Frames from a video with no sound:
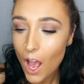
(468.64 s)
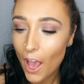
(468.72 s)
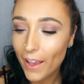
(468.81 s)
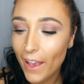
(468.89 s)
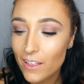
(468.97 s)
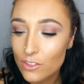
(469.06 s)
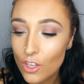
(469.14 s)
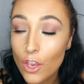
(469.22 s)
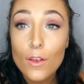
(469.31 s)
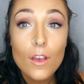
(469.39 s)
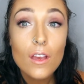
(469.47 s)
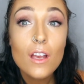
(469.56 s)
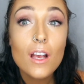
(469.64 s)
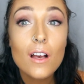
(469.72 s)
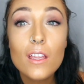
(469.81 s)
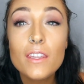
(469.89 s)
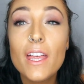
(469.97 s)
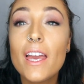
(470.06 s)
Okay, so
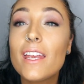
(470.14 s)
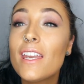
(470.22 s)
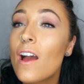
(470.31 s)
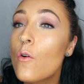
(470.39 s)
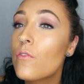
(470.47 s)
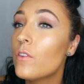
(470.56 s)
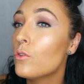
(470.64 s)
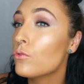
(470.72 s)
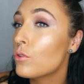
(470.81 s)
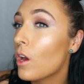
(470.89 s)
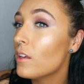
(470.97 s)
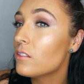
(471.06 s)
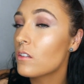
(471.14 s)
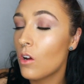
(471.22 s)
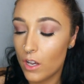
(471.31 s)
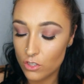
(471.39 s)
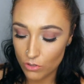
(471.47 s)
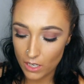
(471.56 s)
they now feel nice and
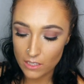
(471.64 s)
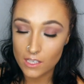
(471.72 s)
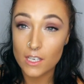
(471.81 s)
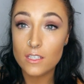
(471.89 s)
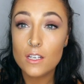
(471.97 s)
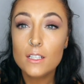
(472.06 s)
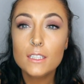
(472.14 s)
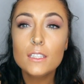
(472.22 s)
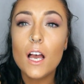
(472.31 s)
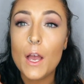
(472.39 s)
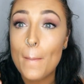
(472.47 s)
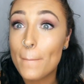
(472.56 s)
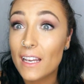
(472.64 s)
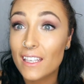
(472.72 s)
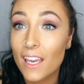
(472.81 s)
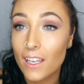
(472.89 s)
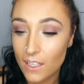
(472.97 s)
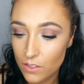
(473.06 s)
hydrated.
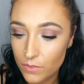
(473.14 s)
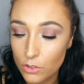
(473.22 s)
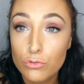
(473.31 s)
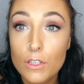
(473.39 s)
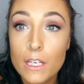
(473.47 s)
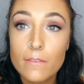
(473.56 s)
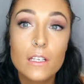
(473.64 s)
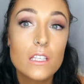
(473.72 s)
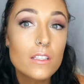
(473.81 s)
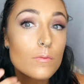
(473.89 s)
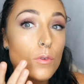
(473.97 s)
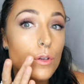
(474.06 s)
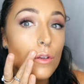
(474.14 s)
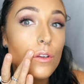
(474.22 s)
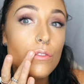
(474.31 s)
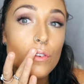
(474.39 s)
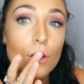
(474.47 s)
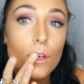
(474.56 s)
Again, it feels really, really
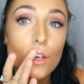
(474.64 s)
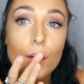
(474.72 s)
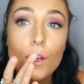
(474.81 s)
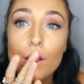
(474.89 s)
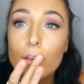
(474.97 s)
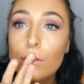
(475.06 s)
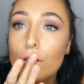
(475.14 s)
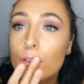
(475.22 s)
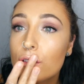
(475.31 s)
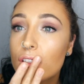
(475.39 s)
smooth, not